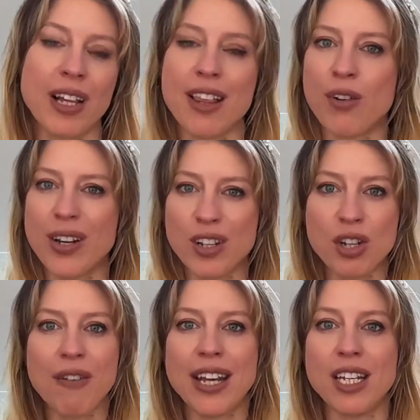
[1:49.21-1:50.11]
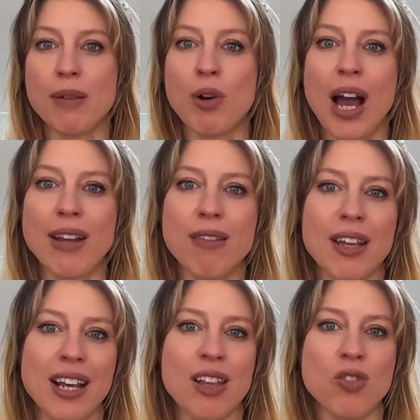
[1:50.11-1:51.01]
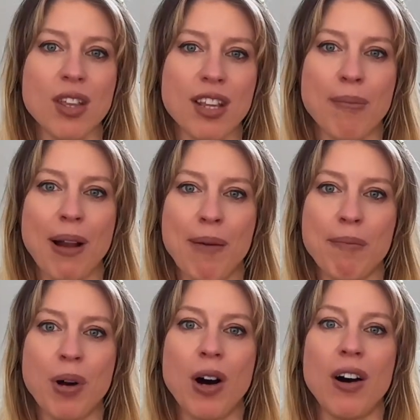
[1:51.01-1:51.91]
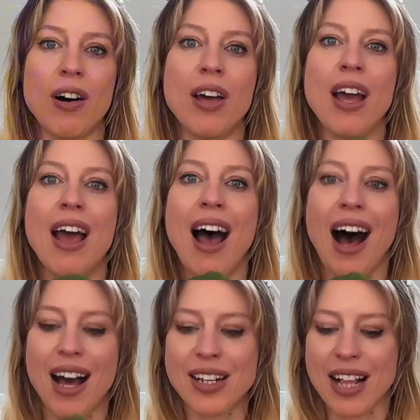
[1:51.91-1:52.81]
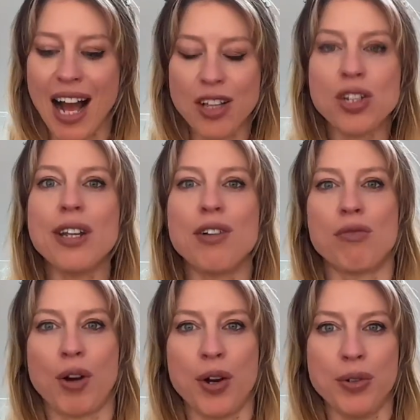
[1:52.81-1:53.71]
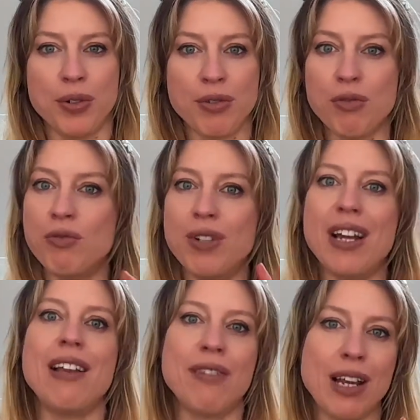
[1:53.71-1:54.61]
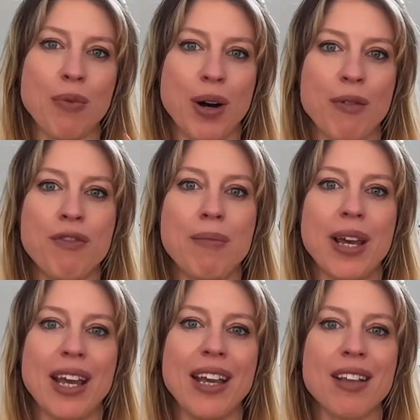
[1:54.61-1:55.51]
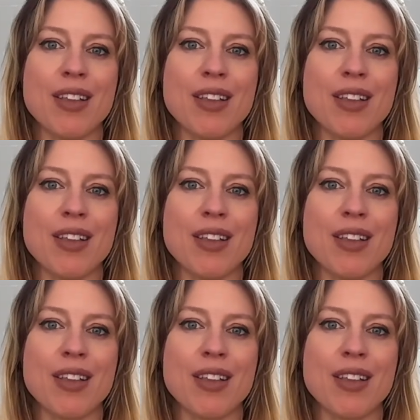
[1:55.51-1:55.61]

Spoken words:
It's not in a terrarium or anything, it's just in a plant pot, and it's actually grown really well for me.